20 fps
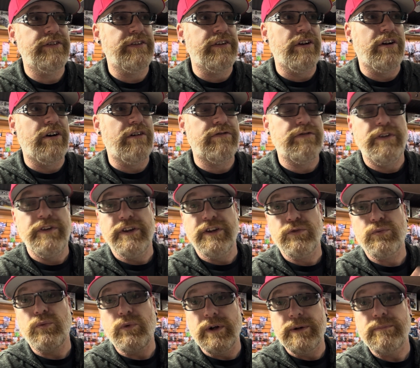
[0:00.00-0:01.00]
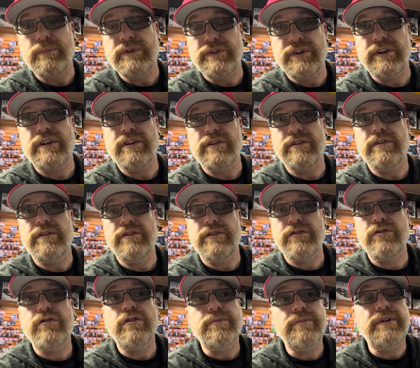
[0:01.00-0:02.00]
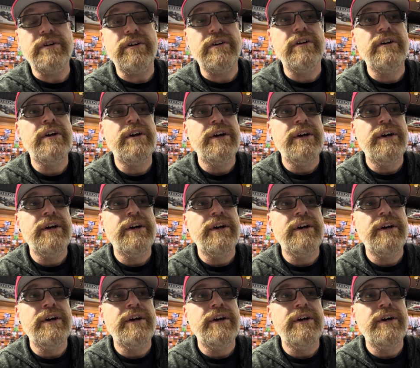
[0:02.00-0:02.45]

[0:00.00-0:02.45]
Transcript: at all for this one particular distributor.